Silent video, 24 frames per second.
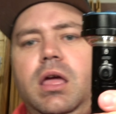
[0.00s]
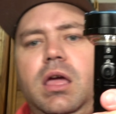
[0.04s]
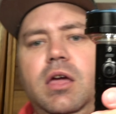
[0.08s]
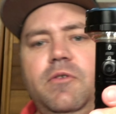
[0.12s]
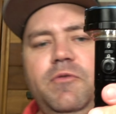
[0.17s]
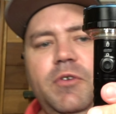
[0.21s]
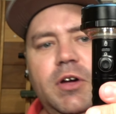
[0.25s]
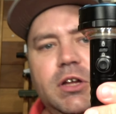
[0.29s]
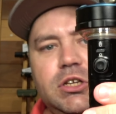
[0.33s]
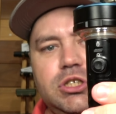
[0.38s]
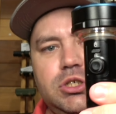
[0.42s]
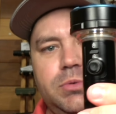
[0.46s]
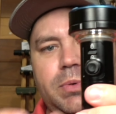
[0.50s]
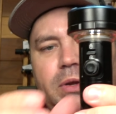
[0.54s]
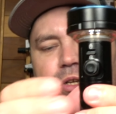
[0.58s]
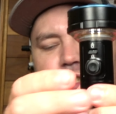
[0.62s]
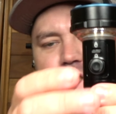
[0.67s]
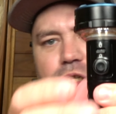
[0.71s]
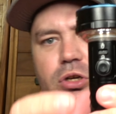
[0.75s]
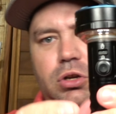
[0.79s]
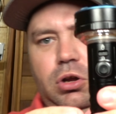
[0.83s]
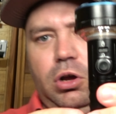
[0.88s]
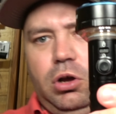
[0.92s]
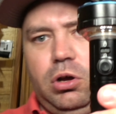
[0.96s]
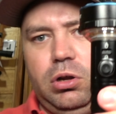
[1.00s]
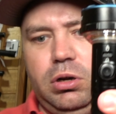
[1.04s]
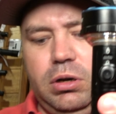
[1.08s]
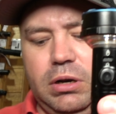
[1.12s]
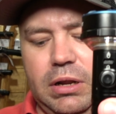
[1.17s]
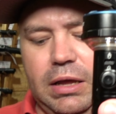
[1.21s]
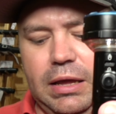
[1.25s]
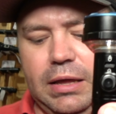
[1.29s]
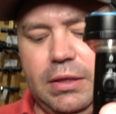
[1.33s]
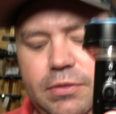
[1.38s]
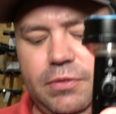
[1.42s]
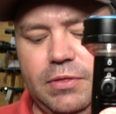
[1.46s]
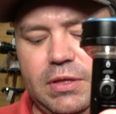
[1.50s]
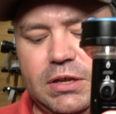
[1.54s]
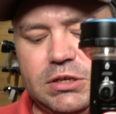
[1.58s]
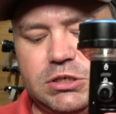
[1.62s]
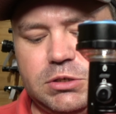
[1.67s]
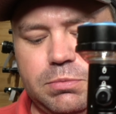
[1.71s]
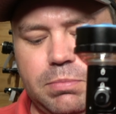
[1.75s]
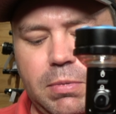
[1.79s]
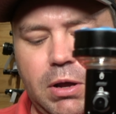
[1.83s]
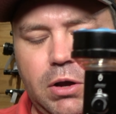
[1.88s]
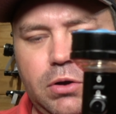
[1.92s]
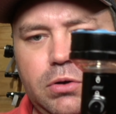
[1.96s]
If I switch it on in
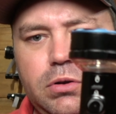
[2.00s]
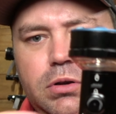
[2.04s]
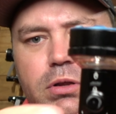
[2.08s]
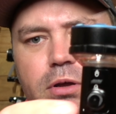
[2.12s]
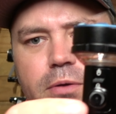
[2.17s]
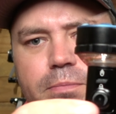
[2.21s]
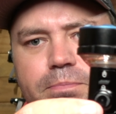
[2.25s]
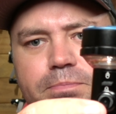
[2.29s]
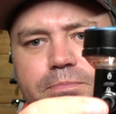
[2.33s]
this mode,